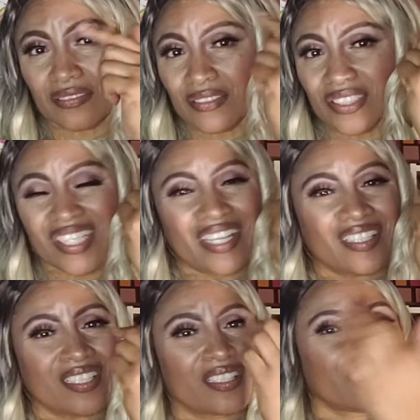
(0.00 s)

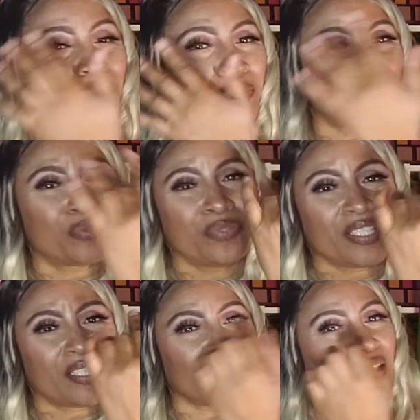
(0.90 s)
shading in
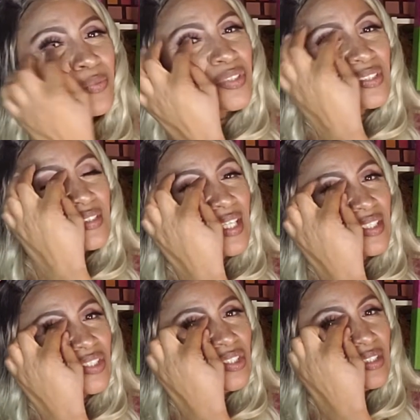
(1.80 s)
between. It was just like
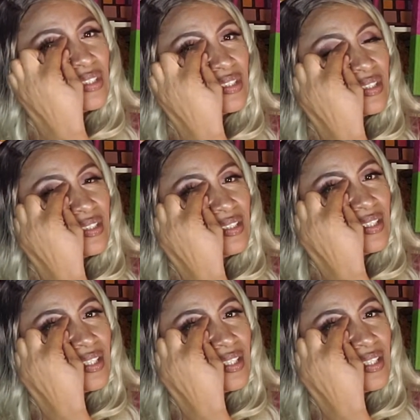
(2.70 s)
she did the